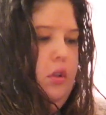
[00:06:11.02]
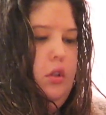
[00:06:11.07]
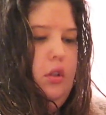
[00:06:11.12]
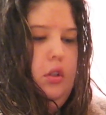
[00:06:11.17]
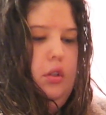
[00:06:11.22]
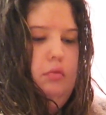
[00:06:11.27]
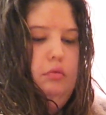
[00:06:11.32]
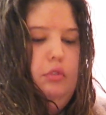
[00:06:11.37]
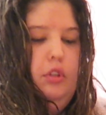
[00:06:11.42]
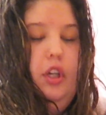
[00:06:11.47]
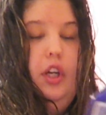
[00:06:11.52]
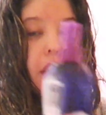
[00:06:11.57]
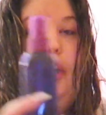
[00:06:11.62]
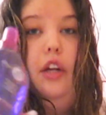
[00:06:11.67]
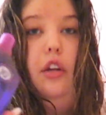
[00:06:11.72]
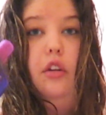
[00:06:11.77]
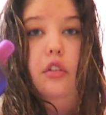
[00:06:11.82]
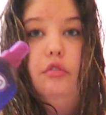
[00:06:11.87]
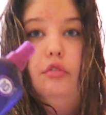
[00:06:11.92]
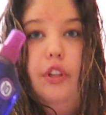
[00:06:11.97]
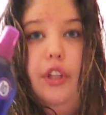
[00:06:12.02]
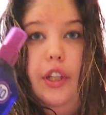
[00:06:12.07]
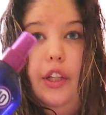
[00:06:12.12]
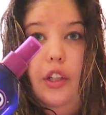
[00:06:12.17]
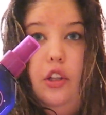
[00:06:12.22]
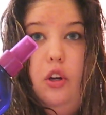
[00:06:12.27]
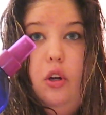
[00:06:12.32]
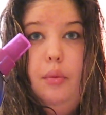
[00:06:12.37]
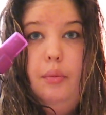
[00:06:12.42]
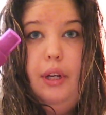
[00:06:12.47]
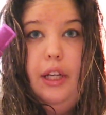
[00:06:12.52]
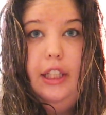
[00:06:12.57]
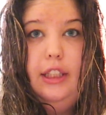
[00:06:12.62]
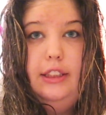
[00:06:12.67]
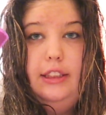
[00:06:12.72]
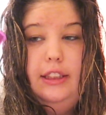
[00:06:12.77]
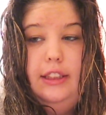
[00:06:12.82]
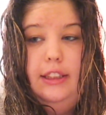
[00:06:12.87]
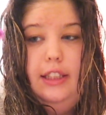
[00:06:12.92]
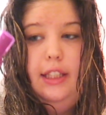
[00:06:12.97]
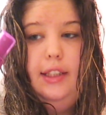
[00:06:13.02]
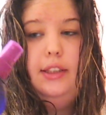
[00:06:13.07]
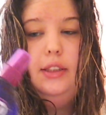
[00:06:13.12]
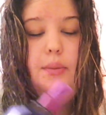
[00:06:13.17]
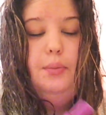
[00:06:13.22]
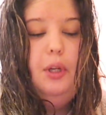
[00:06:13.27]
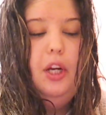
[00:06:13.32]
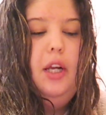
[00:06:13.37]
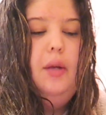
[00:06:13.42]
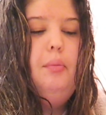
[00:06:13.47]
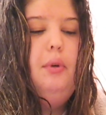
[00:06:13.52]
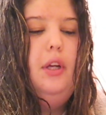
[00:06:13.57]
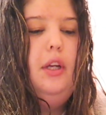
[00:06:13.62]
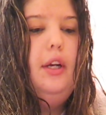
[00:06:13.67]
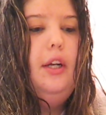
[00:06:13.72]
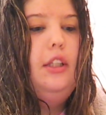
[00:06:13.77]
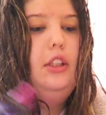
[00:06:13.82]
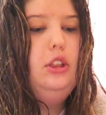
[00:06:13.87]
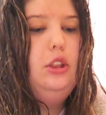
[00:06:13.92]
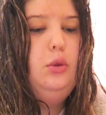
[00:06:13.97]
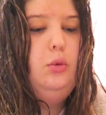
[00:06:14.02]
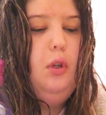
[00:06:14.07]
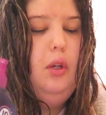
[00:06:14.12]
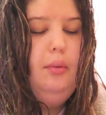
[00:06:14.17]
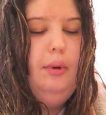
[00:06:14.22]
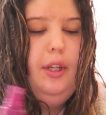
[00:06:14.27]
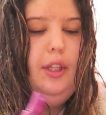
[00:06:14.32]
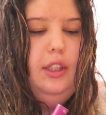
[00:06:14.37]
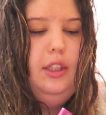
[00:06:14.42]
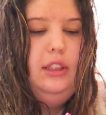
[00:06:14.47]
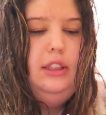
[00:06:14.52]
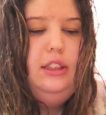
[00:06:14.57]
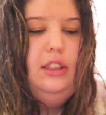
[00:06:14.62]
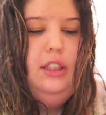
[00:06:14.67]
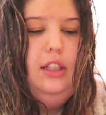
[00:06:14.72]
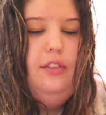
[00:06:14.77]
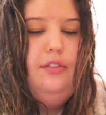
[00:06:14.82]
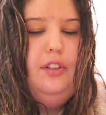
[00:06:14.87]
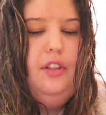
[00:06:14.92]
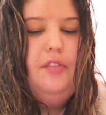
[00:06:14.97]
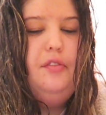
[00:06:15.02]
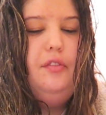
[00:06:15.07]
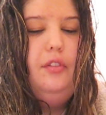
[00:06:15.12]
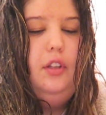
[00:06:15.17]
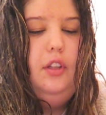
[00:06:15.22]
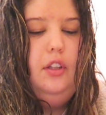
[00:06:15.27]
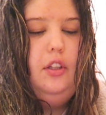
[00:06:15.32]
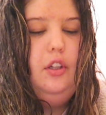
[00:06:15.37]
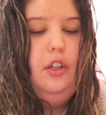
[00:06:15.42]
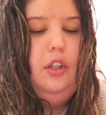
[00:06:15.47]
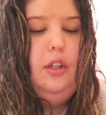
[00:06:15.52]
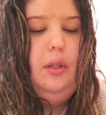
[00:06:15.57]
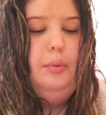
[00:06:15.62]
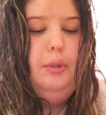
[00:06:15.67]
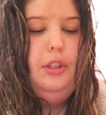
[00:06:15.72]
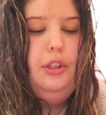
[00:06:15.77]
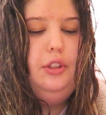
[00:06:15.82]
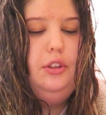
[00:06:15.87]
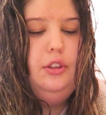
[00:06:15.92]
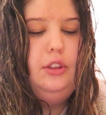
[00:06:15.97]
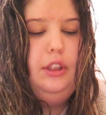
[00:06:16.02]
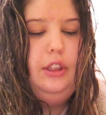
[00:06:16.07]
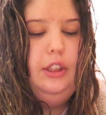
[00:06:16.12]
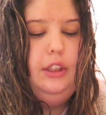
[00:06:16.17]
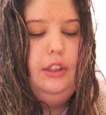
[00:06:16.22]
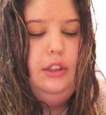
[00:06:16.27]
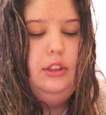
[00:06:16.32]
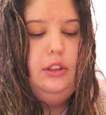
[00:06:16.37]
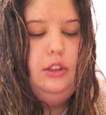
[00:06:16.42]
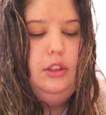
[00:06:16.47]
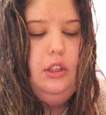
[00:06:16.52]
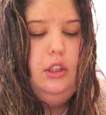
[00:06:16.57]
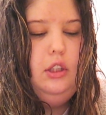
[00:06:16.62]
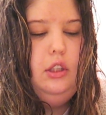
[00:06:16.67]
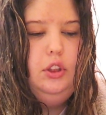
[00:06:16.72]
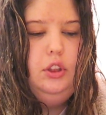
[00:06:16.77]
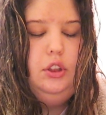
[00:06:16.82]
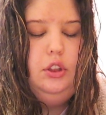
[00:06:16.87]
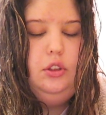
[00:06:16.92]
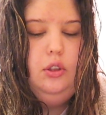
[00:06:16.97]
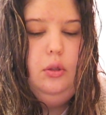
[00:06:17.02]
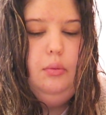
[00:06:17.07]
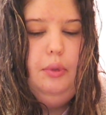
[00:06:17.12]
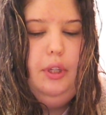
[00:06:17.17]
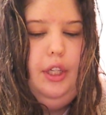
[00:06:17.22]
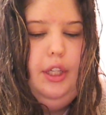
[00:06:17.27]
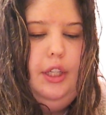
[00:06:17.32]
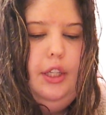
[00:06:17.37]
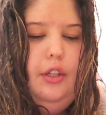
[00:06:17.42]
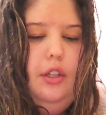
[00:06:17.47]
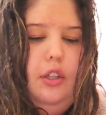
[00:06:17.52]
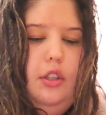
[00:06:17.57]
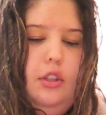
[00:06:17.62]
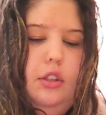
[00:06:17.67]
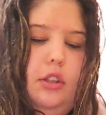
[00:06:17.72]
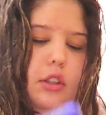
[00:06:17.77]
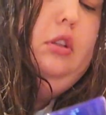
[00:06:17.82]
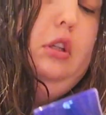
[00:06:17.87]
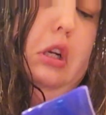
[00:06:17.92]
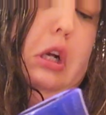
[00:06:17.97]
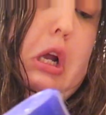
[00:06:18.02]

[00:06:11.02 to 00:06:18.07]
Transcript: I'm running really low on my It's a 10 spray, but I swear by this stuff. I've literally been using this for so many years.